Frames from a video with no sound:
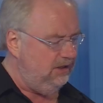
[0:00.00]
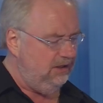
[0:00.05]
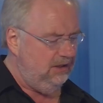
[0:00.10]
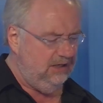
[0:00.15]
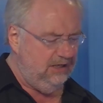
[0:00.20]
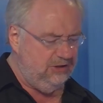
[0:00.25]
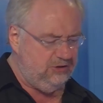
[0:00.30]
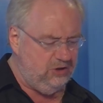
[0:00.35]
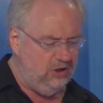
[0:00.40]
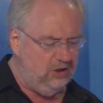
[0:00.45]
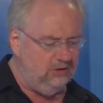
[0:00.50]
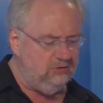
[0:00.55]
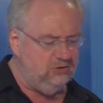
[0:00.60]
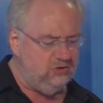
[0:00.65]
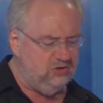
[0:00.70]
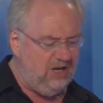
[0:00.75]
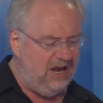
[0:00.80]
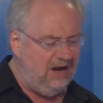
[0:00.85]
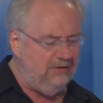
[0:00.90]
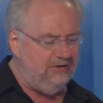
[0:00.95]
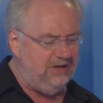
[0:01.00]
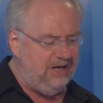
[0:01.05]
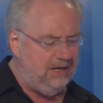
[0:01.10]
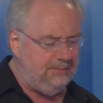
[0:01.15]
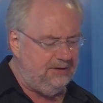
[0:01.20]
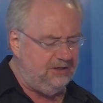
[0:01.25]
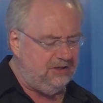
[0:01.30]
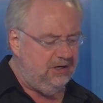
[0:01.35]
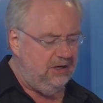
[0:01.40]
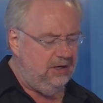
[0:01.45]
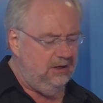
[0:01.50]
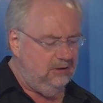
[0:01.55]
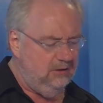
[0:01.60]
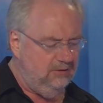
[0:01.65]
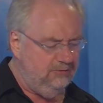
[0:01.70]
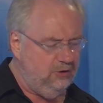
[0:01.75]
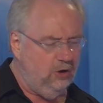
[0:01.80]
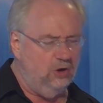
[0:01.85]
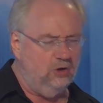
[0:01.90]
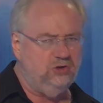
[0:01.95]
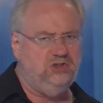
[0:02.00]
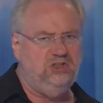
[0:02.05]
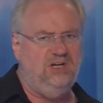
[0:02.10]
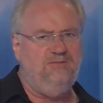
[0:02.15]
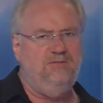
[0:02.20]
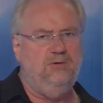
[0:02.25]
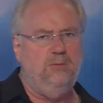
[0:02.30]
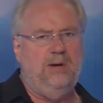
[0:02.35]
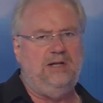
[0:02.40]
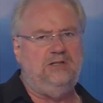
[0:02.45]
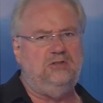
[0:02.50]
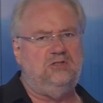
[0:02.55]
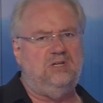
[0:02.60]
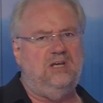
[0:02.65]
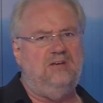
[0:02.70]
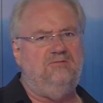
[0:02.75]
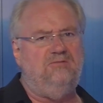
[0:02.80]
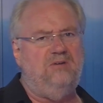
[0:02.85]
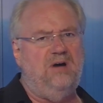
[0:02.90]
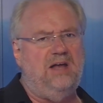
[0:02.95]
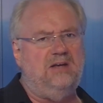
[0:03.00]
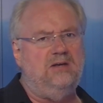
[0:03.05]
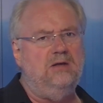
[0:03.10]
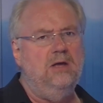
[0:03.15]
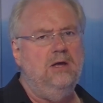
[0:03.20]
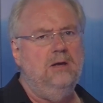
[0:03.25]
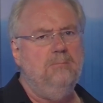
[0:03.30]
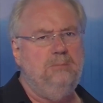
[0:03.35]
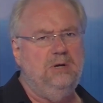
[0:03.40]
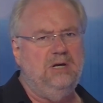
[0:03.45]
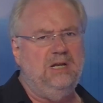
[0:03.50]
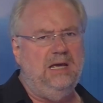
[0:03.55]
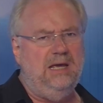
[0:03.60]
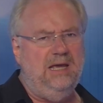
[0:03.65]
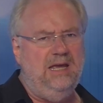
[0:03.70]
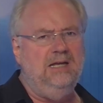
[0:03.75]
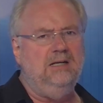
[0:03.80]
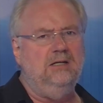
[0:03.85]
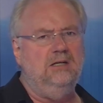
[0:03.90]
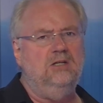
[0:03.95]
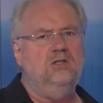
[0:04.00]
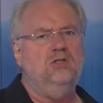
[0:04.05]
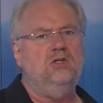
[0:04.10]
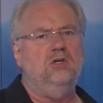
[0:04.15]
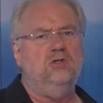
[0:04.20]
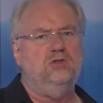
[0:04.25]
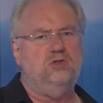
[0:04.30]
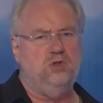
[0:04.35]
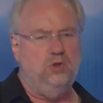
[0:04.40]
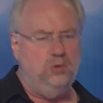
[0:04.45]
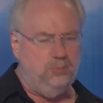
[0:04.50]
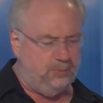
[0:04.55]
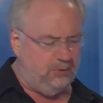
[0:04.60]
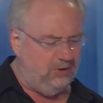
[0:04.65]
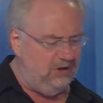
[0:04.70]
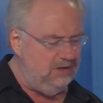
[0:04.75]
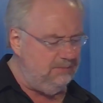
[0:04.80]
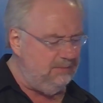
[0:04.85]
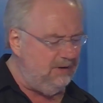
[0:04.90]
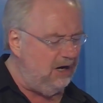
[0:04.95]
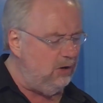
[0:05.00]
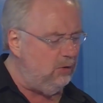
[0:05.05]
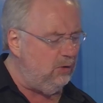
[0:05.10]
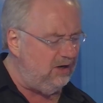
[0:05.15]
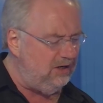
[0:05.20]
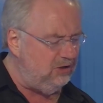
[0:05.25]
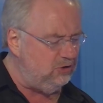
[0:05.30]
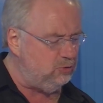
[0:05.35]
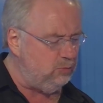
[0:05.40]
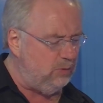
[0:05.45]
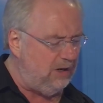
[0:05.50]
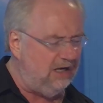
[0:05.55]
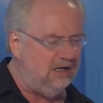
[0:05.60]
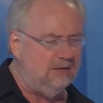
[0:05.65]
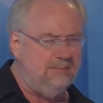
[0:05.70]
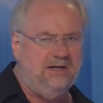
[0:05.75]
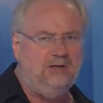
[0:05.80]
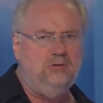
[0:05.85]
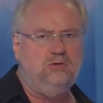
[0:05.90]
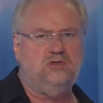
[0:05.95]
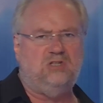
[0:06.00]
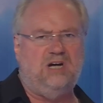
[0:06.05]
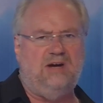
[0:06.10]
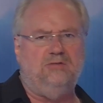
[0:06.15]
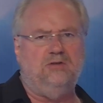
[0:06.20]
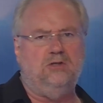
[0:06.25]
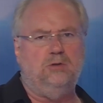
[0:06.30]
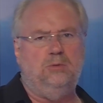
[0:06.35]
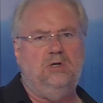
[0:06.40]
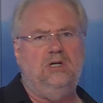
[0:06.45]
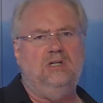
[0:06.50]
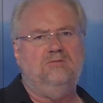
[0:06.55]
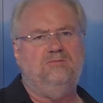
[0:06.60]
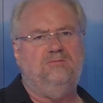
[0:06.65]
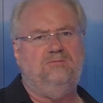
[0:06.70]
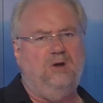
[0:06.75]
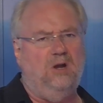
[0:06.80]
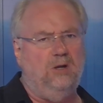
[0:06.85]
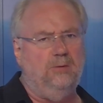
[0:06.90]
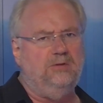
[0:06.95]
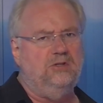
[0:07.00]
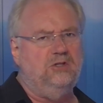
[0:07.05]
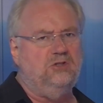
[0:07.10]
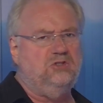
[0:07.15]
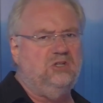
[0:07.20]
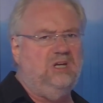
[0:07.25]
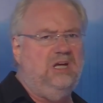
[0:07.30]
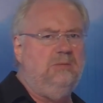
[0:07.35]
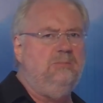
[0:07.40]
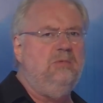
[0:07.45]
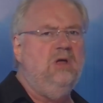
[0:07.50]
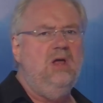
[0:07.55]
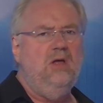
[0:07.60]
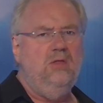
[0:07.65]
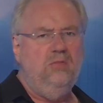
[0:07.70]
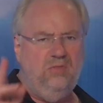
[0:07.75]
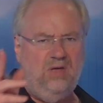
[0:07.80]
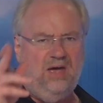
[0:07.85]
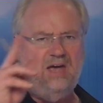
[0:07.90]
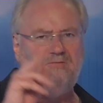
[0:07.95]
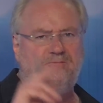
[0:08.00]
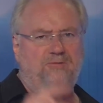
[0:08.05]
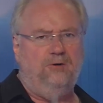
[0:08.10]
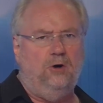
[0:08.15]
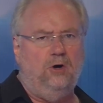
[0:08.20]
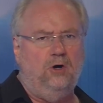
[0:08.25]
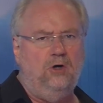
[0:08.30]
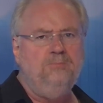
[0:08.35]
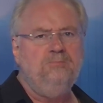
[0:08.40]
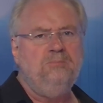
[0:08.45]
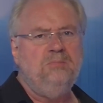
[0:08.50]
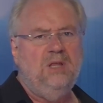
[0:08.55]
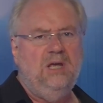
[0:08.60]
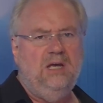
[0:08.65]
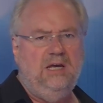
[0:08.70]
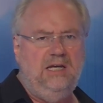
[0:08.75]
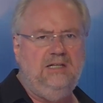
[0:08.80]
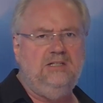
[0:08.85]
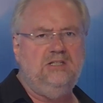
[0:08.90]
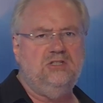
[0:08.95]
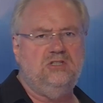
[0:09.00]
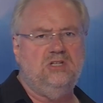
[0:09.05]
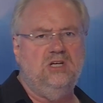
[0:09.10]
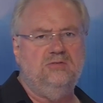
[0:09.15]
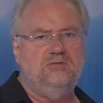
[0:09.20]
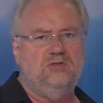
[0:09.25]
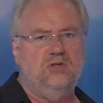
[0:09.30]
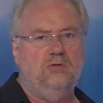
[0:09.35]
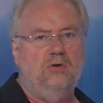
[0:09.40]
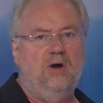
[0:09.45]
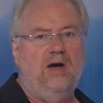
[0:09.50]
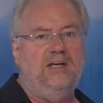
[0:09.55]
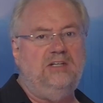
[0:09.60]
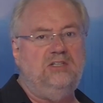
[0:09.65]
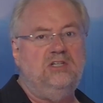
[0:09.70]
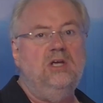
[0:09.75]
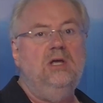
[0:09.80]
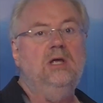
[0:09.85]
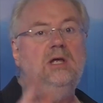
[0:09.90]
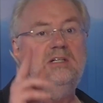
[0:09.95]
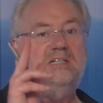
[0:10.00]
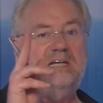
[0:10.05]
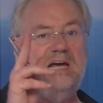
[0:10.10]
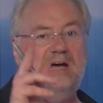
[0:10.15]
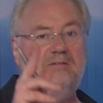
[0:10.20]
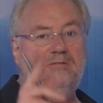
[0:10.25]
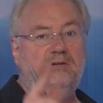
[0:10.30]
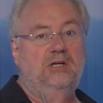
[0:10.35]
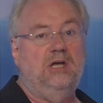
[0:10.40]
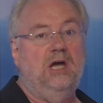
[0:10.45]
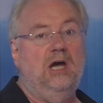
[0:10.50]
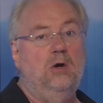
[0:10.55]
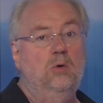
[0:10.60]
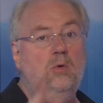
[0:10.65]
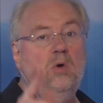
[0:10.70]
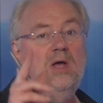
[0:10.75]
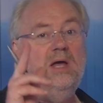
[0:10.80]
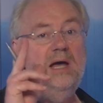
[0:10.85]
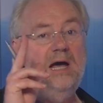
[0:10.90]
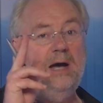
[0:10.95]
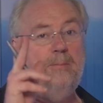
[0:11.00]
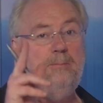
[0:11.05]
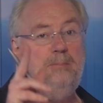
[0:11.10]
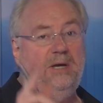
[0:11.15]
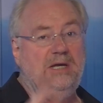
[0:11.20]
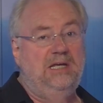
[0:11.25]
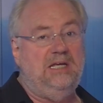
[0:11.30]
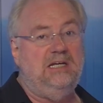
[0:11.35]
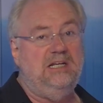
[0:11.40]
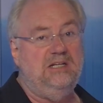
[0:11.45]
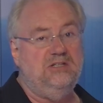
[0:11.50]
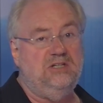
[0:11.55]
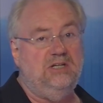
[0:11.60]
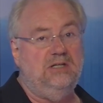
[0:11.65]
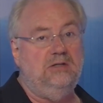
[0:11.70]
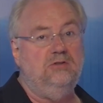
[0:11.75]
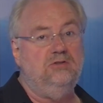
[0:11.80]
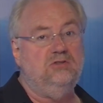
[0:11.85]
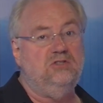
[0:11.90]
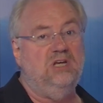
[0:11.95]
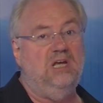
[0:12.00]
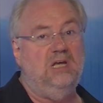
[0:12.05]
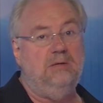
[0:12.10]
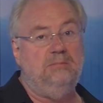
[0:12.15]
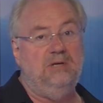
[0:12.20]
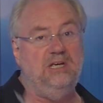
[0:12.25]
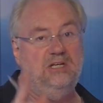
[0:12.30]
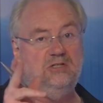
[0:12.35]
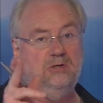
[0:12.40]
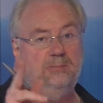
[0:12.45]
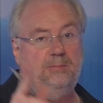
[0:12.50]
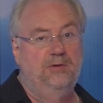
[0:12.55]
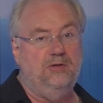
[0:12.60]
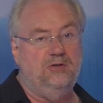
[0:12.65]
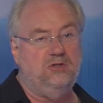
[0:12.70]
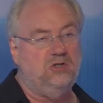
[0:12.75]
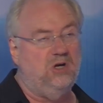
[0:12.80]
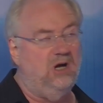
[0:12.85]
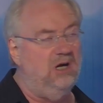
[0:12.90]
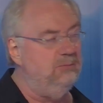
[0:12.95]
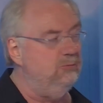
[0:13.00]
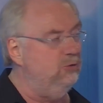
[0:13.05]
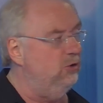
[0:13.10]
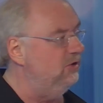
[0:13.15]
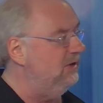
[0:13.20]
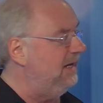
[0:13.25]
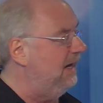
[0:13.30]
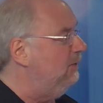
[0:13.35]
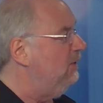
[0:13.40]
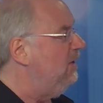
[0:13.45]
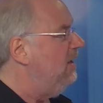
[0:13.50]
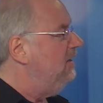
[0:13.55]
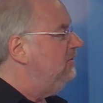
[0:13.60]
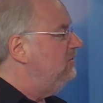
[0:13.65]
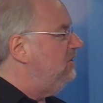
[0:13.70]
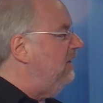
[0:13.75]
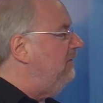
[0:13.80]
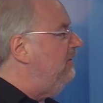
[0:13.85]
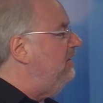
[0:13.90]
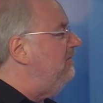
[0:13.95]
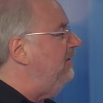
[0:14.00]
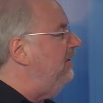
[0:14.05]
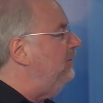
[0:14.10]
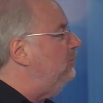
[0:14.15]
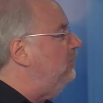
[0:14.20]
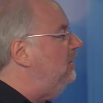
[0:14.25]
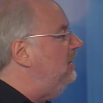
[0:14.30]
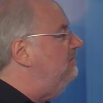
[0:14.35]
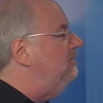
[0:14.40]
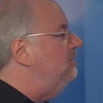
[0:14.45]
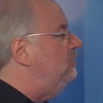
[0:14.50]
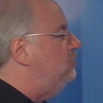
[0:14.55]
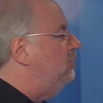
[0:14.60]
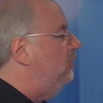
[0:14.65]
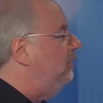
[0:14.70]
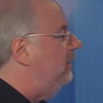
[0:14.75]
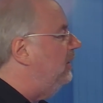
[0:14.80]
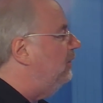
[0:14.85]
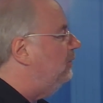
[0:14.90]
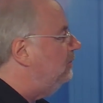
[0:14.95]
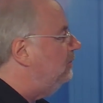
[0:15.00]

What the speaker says: It's young Terry Hibbert, of course, Sheffield Wednesday fan, but England supremo as well. A man who's travelled the world following the team, therefore, he deserves the right to have a go at picking his England team. He's up on the Skype wall now. Terry, a very good evening to you.